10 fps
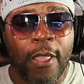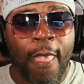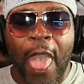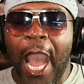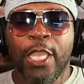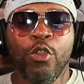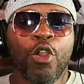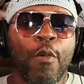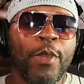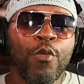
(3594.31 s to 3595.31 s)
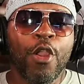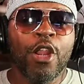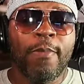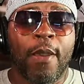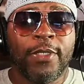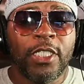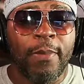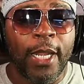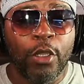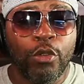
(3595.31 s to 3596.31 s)
How you gonna be worried about what
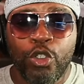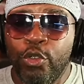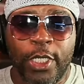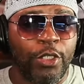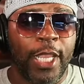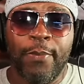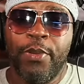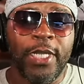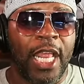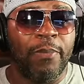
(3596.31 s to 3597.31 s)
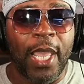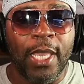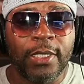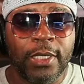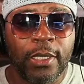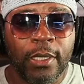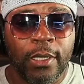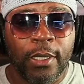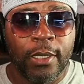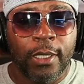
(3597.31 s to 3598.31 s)
somebody gonna do that you can't put nothing past?
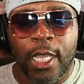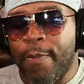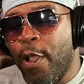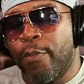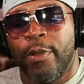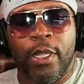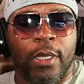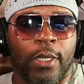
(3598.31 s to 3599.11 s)
Come on, bro.